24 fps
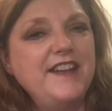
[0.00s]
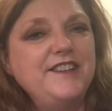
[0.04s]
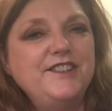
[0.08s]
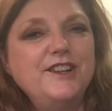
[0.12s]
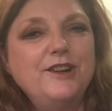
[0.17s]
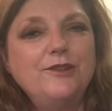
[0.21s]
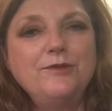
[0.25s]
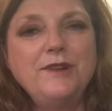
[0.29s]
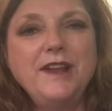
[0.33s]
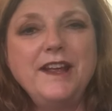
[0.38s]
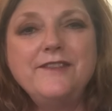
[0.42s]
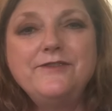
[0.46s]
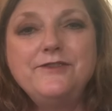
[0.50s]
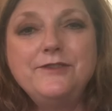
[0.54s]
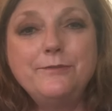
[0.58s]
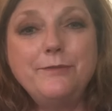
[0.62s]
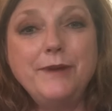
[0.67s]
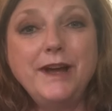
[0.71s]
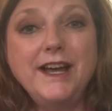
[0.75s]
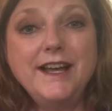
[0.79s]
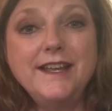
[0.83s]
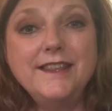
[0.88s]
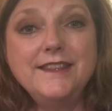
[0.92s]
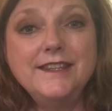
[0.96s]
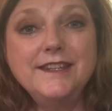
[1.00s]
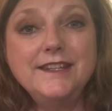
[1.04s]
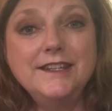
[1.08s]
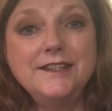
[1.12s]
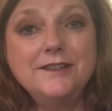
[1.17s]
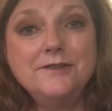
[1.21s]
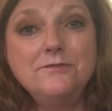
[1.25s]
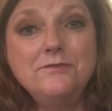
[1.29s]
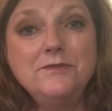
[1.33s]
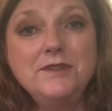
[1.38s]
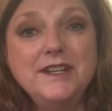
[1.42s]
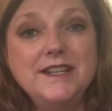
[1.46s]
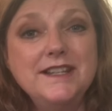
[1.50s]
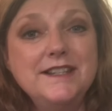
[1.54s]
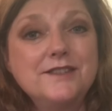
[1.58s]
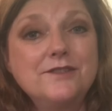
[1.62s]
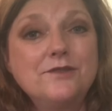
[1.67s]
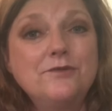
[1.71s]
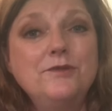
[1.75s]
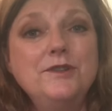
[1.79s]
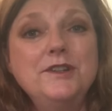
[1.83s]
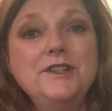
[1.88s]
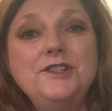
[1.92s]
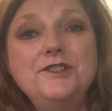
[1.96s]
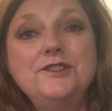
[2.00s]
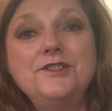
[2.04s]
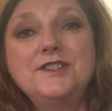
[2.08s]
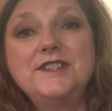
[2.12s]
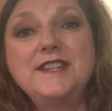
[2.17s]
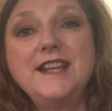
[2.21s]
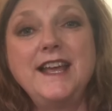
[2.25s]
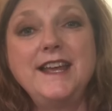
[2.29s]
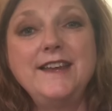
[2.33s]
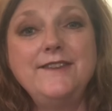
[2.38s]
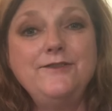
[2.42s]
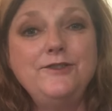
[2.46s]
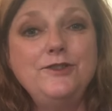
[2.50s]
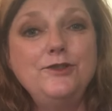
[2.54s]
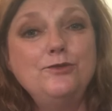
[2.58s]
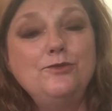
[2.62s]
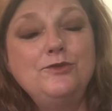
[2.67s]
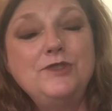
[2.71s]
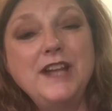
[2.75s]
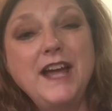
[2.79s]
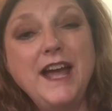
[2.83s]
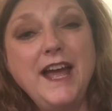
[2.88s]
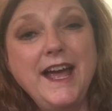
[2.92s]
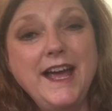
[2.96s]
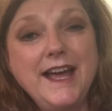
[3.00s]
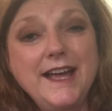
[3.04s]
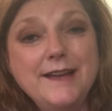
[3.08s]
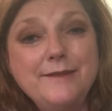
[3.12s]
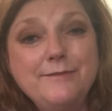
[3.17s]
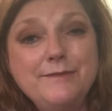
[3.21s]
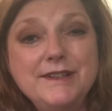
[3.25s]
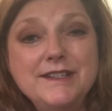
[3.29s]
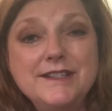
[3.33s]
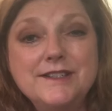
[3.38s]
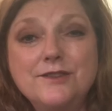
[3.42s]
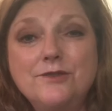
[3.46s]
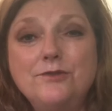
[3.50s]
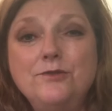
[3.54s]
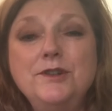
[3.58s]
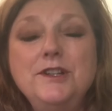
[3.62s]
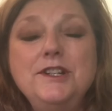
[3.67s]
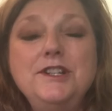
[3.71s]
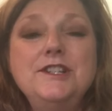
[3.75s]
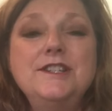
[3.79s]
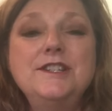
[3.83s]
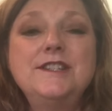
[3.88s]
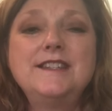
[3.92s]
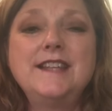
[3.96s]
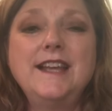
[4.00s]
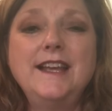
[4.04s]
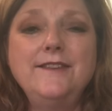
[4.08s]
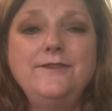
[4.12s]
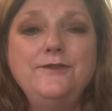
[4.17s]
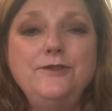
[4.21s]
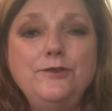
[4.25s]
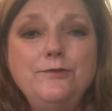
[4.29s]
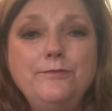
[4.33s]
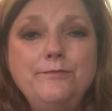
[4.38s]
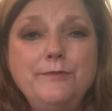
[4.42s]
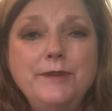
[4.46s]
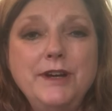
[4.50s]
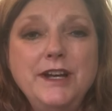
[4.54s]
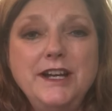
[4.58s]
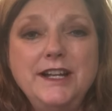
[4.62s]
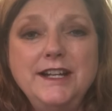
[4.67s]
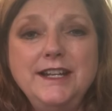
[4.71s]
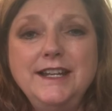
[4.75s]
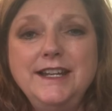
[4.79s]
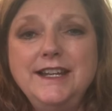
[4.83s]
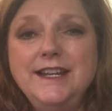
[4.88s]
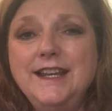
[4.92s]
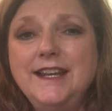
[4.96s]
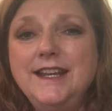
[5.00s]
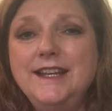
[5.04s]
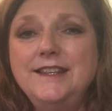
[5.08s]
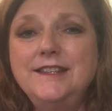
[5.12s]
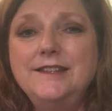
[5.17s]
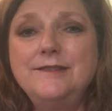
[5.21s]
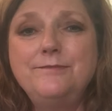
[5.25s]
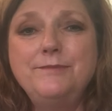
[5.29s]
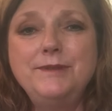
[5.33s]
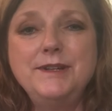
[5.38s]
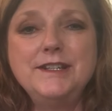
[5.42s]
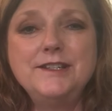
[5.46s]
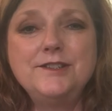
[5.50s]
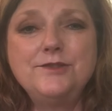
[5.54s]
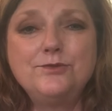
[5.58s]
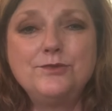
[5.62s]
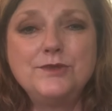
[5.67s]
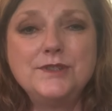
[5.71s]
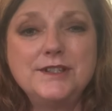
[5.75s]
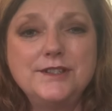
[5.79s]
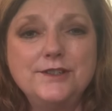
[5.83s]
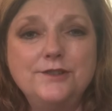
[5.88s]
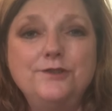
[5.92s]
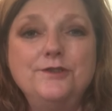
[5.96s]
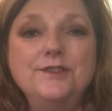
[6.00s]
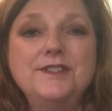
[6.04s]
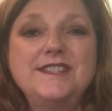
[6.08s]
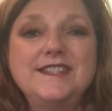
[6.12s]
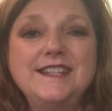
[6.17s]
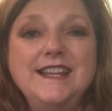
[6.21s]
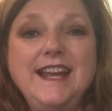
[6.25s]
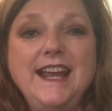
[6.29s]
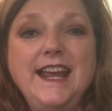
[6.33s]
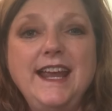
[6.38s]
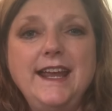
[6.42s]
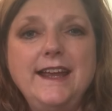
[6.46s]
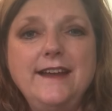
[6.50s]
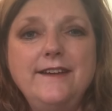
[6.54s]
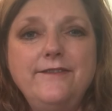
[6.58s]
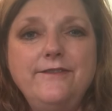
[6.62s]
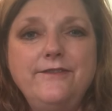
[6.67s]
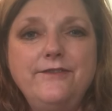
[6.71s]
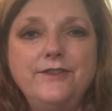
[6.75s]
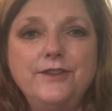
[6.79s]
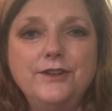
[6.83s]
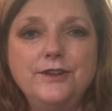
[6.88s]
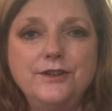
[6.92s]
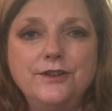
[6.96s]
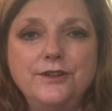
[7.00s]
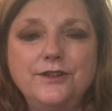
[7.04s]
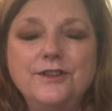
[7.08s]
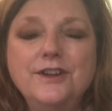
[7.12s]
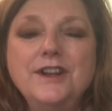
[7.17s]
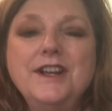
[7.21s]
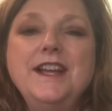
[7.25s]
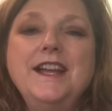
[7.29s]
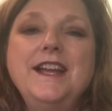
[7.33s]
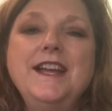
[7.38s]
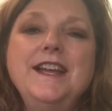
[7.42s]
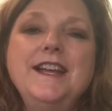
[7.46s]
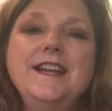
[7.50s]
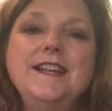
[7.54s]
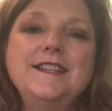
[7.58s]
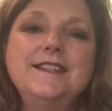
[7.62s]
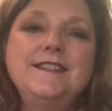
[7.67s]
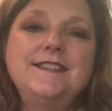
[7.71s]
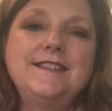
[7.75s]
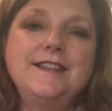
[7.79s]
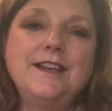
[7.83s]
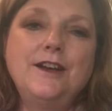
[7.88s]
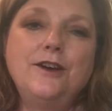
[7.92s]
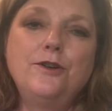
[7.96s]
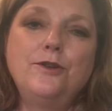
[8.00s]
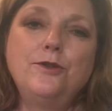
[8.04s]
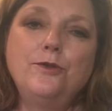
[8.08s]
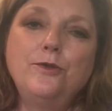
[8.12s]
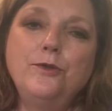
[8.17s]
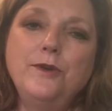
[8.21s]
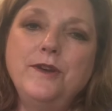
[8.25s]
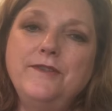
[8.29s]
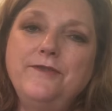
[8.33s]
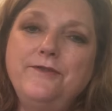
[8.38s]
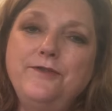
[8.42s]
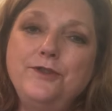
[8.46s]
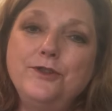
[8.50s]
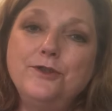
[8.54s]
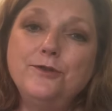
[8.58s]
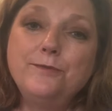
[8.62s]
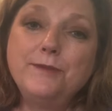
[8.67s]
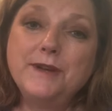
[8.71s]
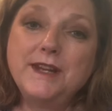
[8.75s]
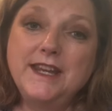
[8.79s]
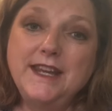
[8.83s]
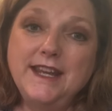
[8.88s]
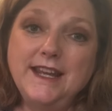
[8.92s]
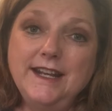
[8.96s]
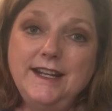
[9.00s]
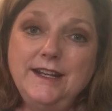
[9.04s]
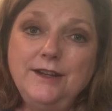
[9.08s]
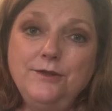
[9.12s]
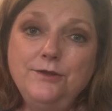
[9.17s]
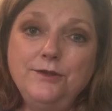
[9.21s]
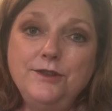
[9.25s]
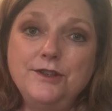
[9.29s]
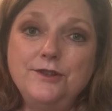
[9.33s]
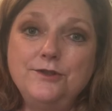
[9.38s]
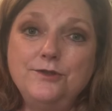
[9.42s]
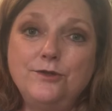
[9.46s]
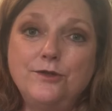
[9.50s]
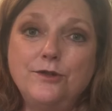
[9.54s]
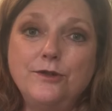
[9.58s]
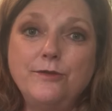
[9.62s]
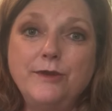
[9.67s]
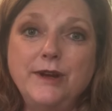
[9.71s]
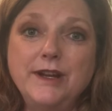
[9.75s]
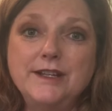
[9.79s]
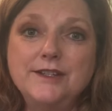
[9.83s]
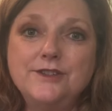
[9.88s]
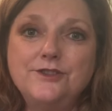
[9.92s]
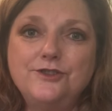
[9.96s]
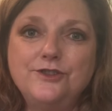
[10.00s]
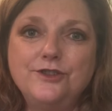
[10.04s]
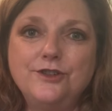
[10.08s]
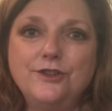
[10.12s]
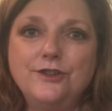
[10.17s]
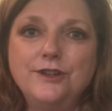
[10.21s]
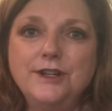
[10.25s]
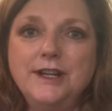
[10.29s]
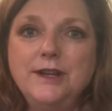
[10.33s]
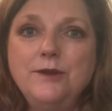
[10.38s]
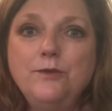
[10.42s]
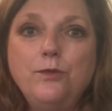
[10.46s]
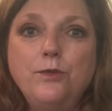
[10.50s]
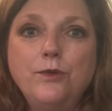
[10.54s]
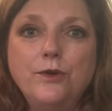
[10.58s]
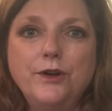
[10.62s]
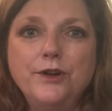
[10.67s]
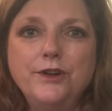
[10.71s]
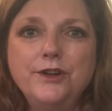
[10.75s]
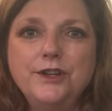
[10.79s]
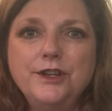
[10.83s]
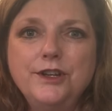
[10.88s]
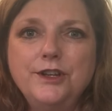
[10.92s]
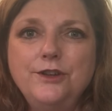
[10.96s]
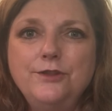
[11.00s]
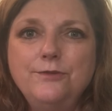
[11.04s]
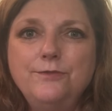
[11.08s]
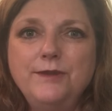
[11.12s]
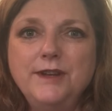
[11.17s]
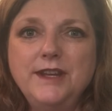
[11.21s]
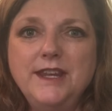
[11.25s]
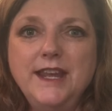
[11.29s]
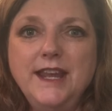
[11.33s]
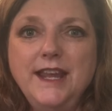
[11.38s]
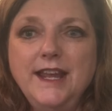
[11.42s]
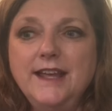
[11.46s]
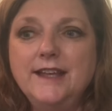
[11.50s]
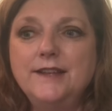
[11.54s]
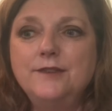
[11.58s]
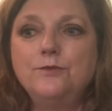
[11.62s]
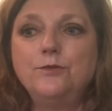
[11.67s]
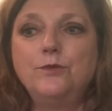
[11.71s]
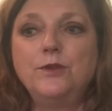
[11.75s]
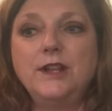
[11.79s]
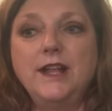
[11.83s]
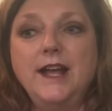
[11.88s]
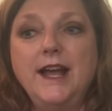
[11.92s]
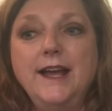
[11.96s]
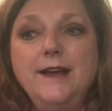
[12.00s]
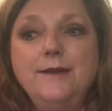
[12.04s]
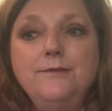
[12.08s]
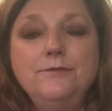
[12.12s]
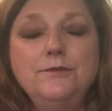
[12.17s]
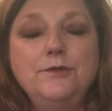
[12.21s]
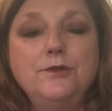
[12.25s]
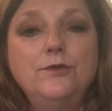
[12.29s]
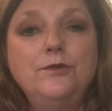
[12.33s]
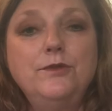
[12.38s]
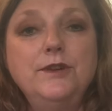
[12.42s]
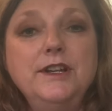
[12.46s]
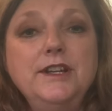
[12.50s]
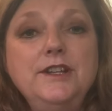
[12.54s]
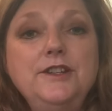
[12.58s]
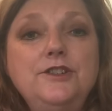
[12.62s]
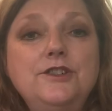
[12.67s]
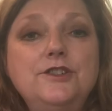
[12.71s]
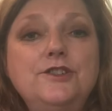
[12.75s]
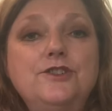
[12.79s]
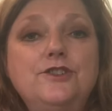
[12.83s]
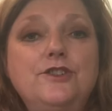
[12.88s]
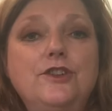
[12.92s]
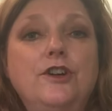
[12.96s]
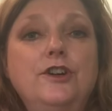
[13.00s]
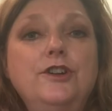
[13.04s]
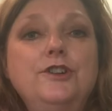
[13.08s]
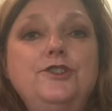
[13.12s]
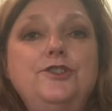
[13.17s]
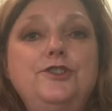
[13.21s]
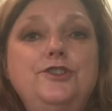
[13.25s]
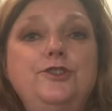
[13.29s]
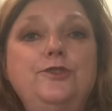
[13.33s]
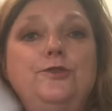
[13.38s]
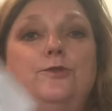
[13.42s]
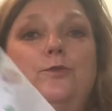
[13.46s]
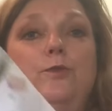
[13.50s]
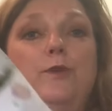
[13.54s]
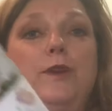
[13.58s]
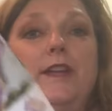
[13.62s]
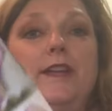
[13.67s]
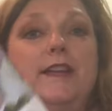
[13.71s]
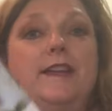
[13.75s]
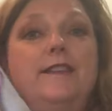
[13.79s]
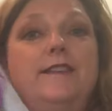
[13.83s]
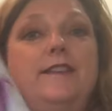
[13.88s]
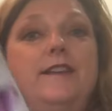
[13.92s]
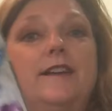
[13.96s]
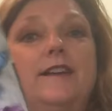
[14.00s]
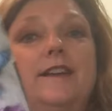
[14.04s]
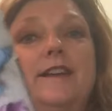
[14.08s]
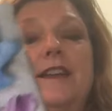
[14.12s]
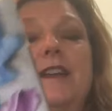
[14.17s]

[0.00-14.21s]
Don't have to buy them. It's going to save you time. It's going to save you money and the best results ever. So if you're beginning the Norwex journey, where do you begin? Well, I'm going to start you with